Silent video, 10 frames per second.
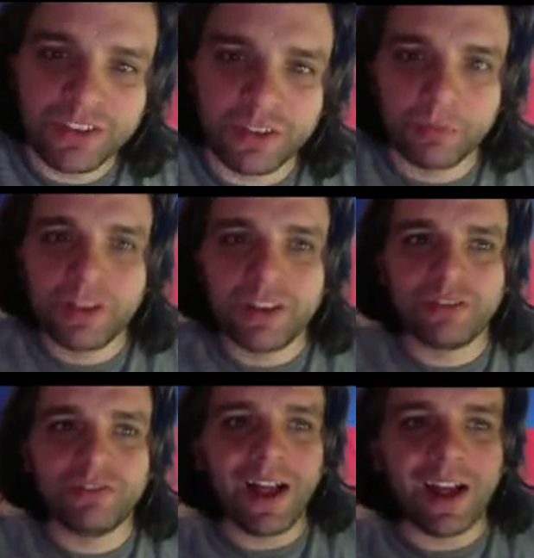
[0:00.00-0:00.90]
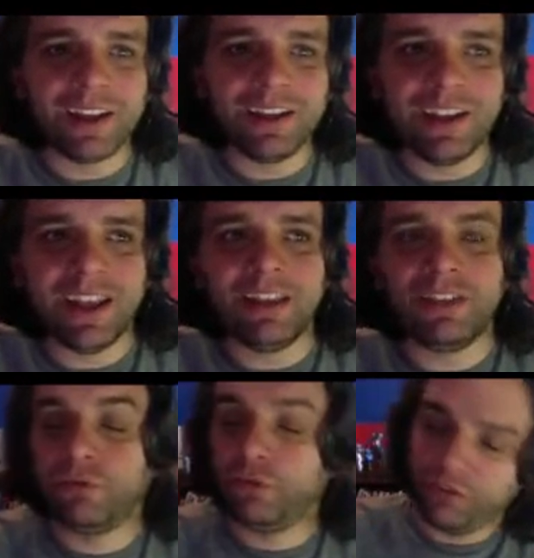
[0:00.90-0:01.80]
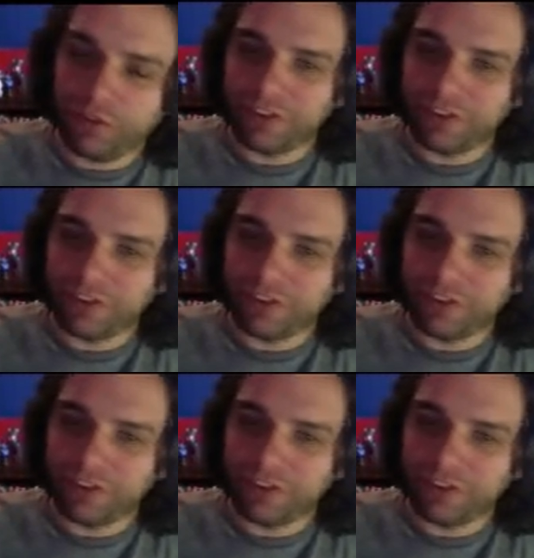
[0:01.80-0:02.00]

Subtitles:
the police find, first of all,